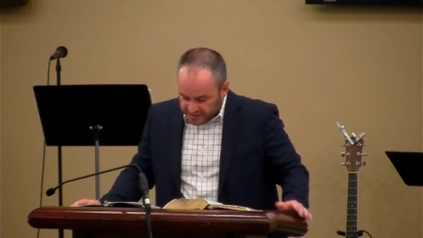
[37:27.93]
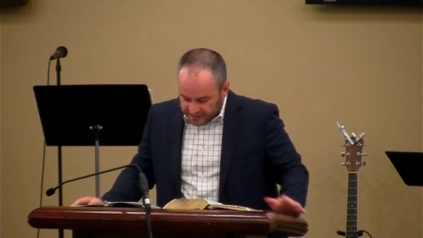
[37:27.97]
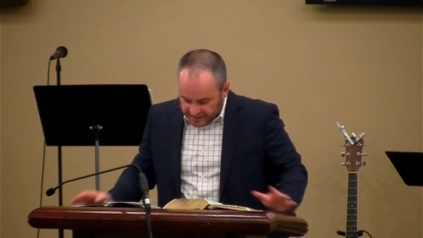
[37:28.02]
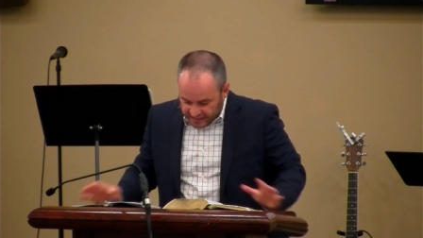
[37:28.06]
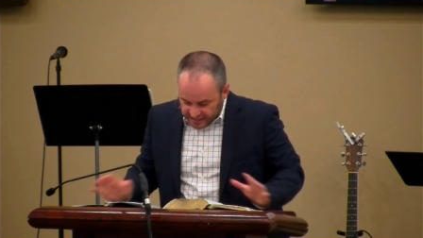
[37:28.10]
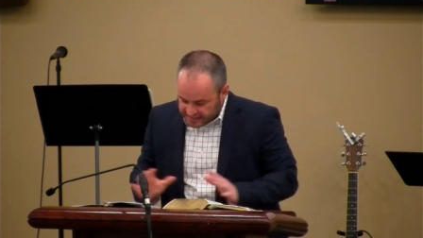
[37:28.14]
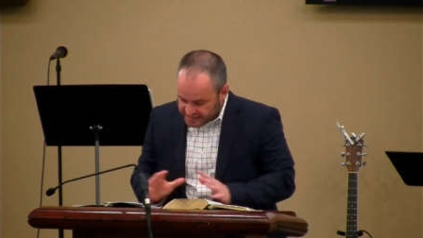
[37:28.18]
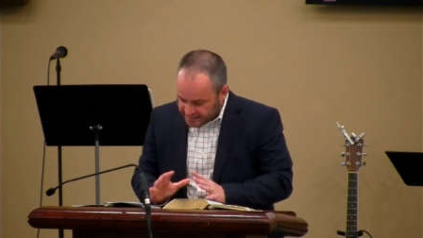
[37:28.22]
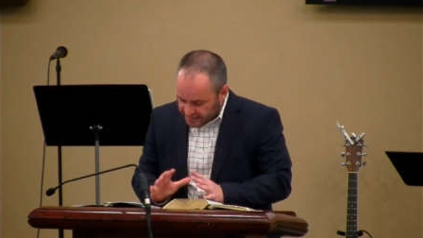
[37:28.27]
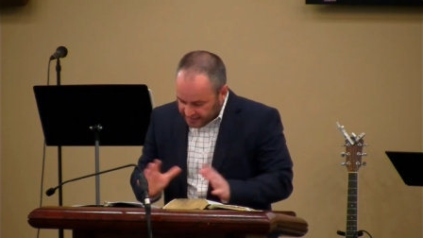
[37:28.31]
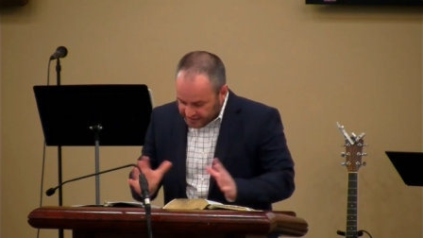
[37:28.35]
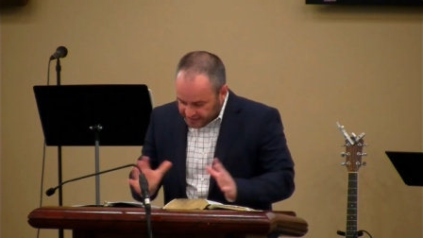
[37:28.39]

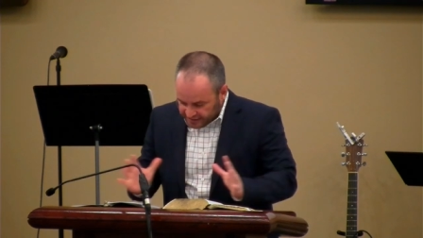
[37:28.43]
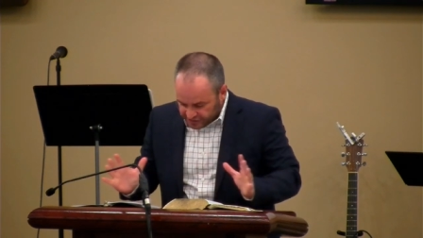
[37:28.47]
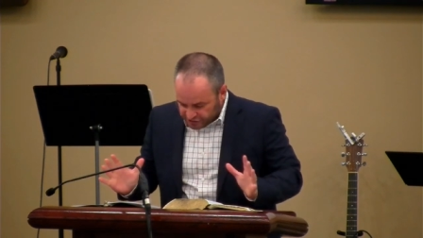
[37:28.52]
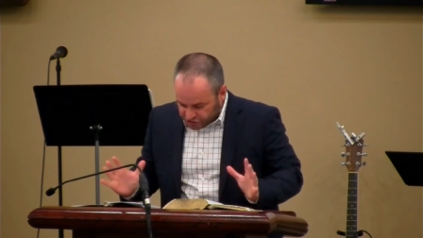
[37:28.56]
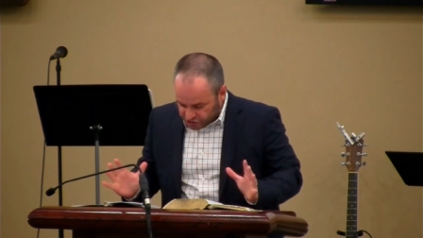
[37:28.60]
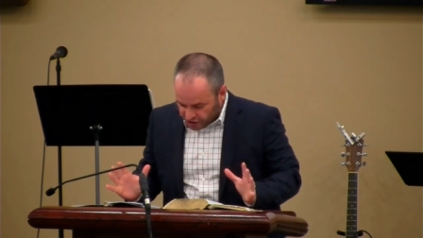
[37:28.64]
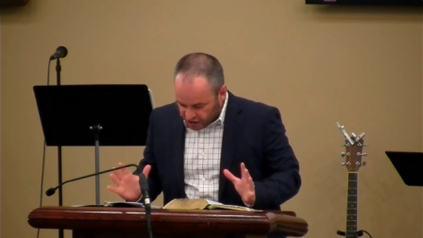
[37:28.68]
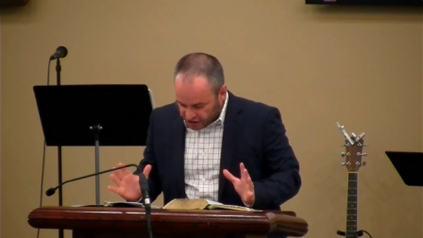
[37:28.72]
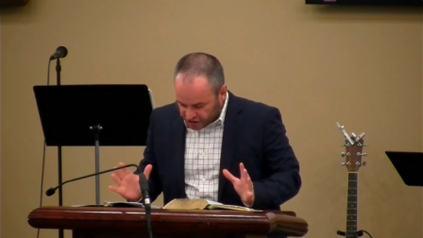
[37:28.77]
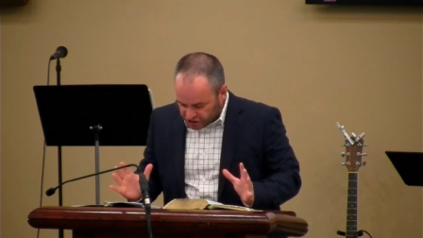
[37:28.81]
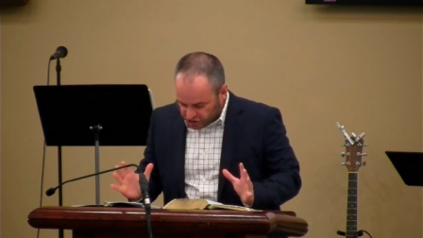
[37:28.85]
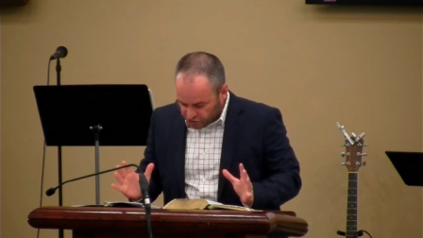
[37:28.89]
They say to
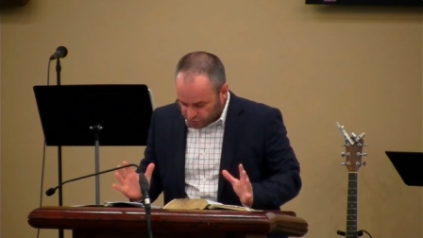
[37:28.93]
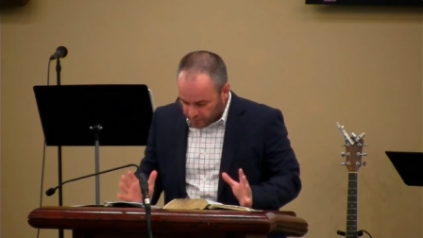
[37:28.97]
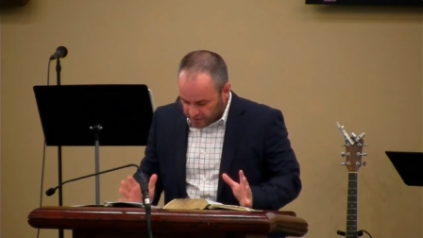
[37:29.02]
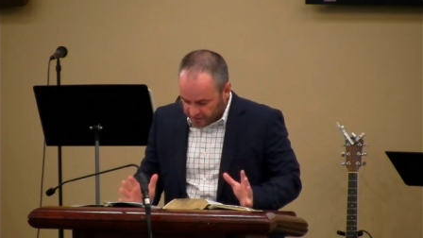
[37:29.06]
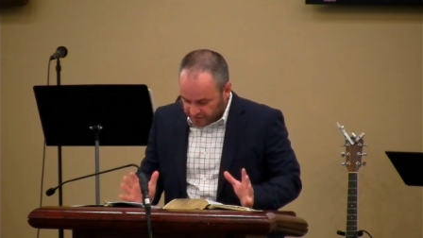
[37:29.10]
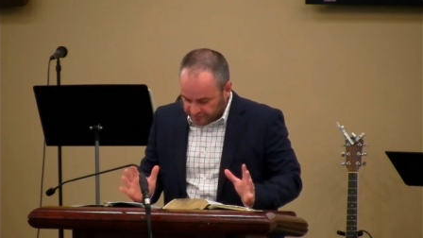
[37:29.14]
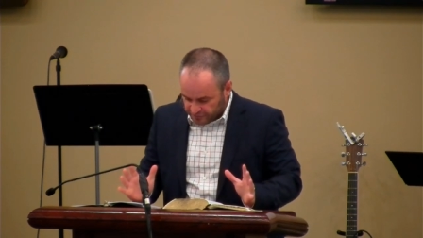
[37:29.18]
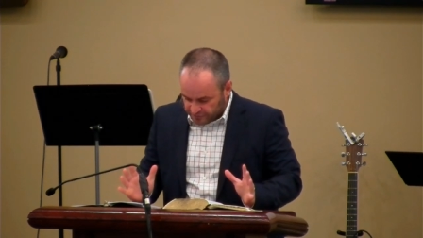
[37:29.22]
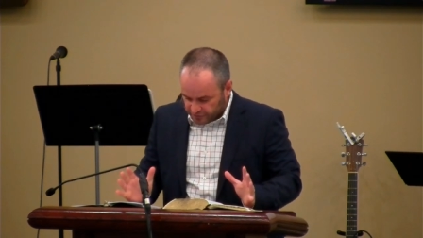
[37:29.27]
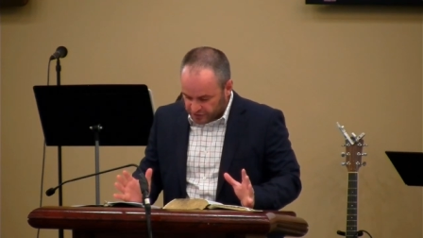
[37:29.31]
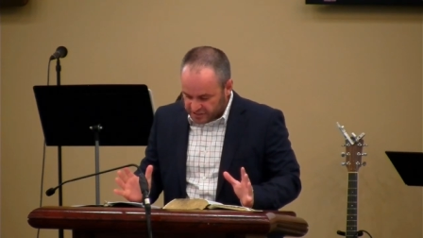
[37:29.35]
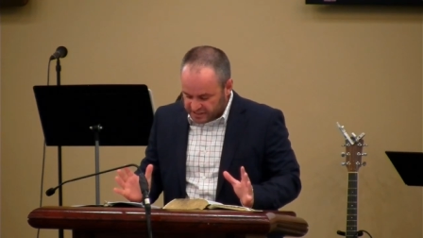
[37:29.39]
Joshua
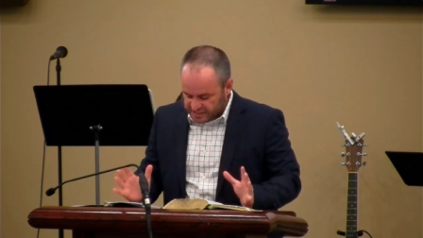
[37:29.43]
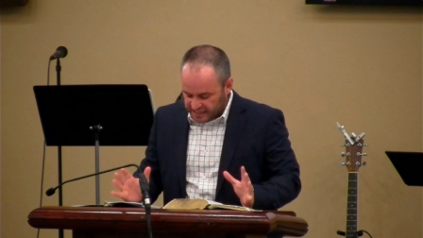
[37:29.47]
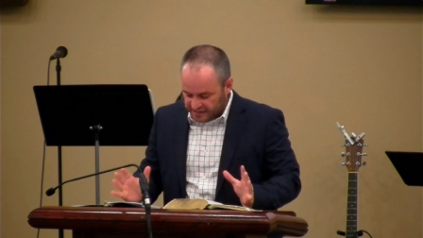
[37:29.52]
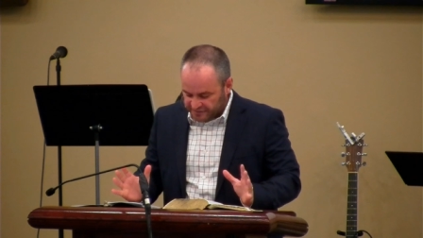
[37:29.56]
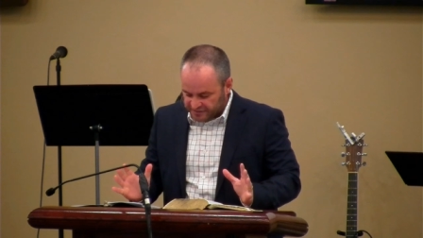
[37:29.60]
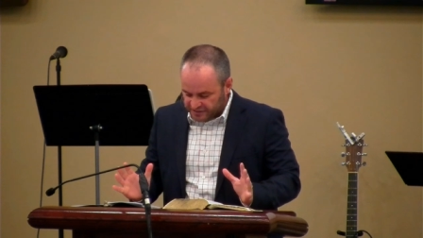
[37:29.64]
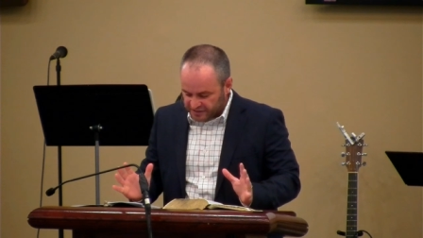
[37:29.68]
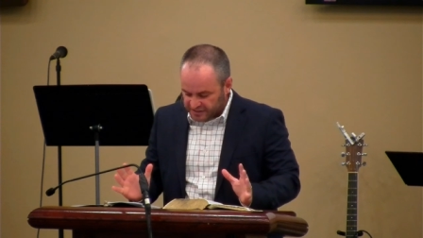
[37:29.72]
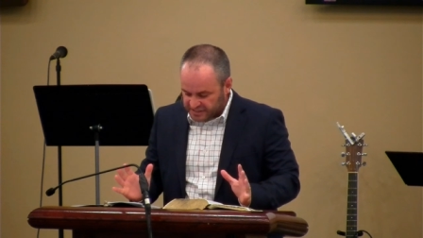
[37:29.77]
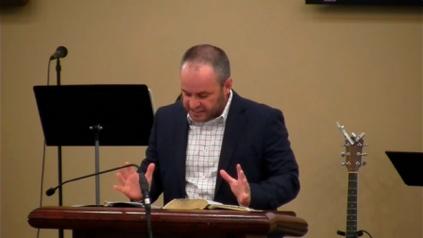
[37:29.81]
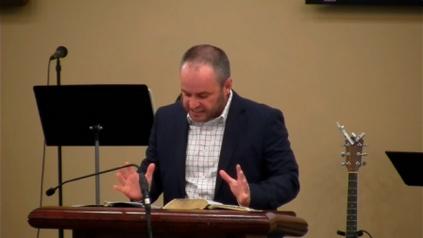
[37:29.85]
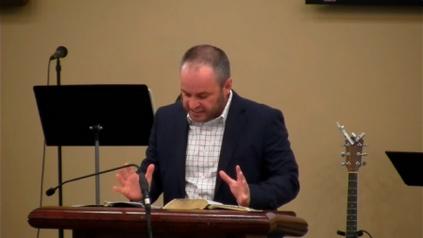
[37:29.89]
in verse
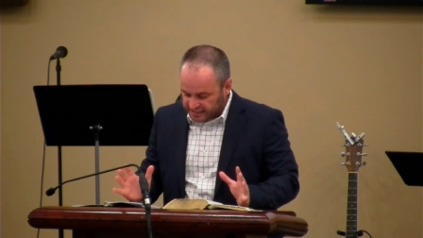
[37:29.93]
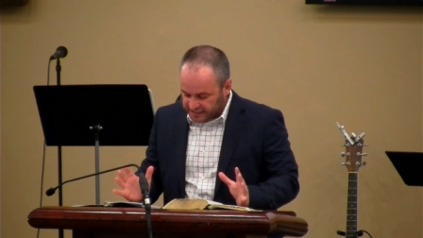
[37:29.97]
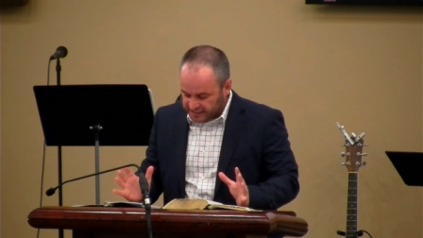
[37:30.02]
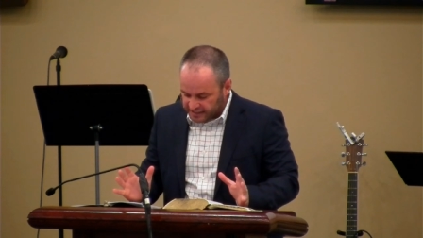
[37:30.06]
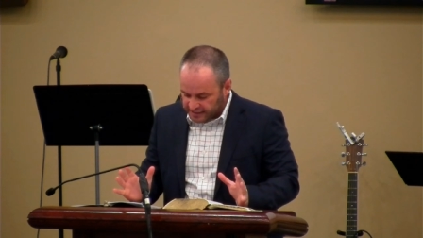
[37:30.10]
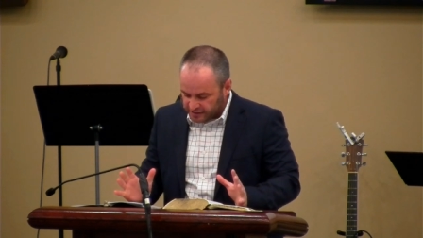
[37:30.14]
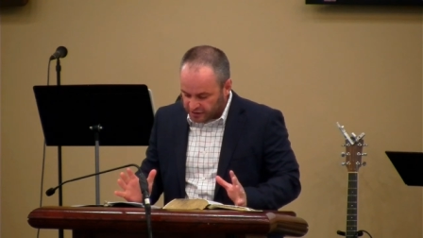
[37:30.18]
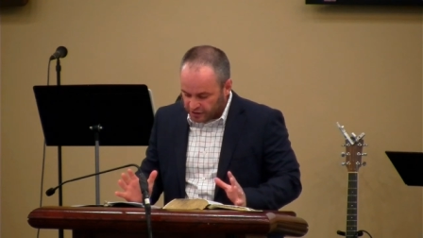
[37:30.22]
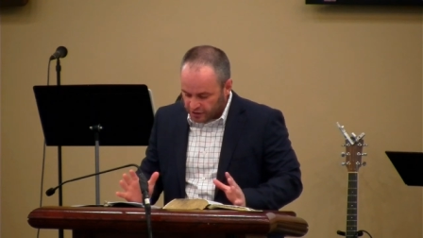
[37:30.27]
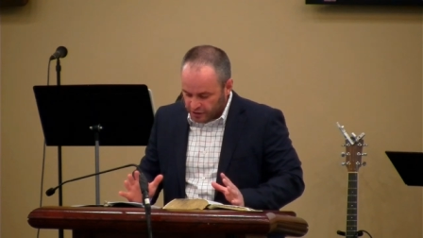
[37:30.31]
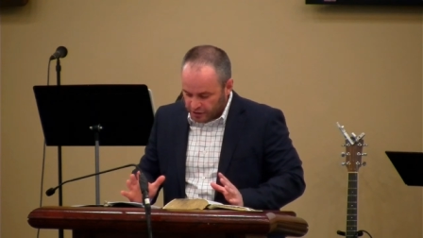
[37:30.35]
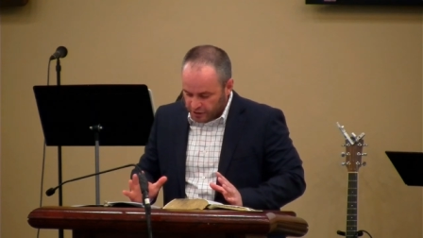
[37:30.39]

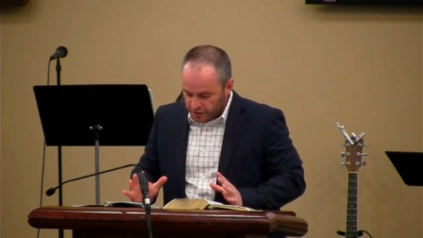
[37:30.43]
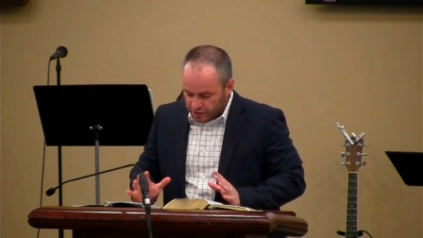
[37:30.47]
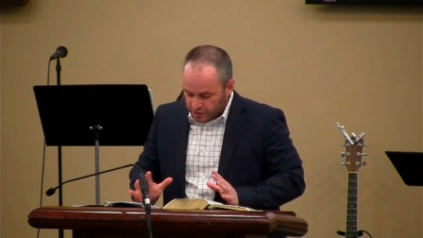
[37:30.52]
17,